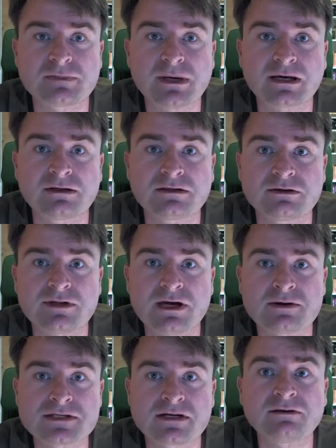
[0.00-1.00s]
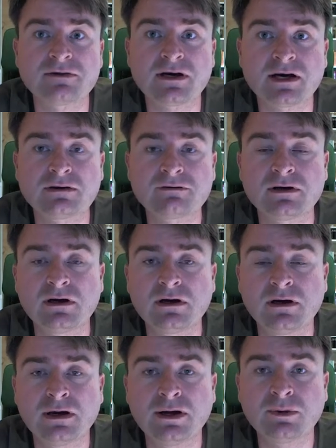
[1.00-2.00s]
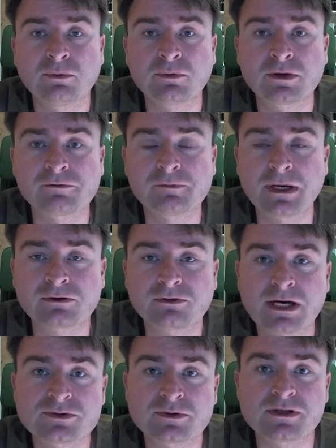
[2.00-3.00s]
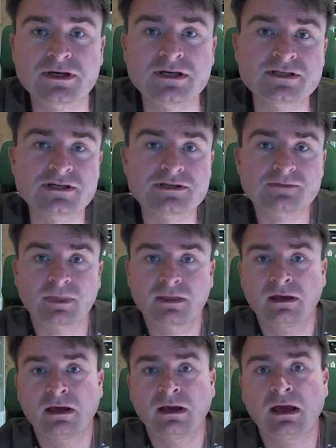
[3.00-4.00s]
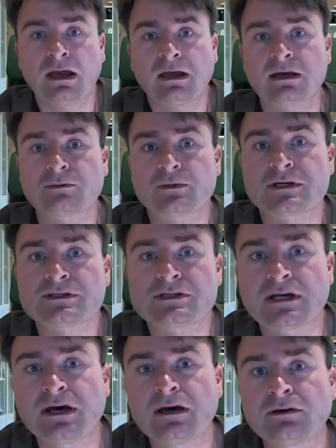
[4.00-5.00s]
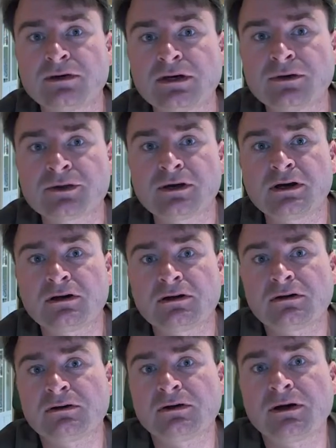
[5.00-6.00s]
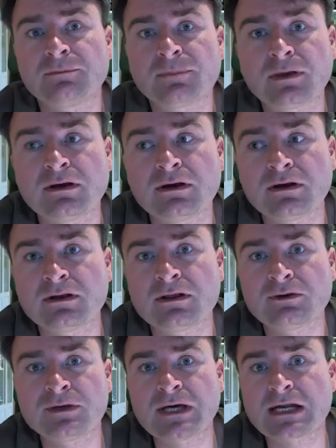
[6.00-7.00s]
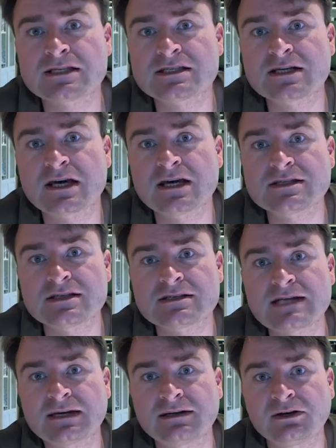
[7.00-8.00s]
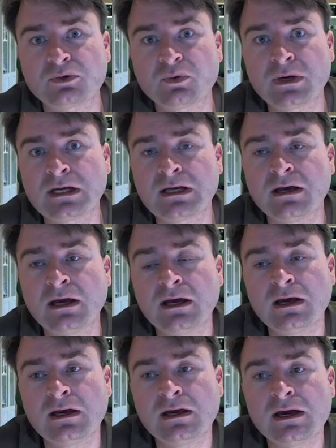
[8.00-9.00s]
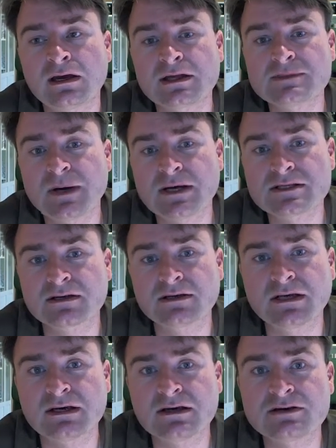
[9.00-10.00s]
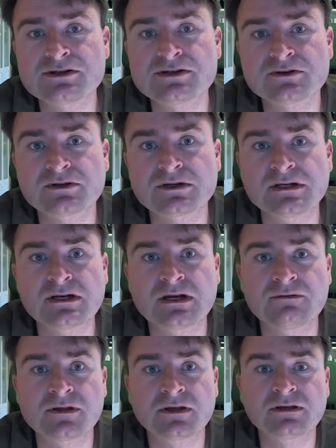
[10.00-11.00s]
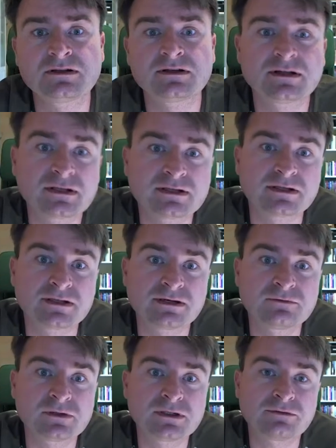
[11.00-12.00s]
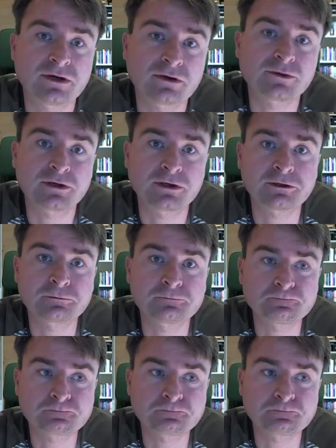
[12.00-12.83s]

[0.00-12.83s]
back in 2005, one of my graduate theses, and it was titled Healthcare in the United States Since 1920, and it's basically a history of the delivery of healthcare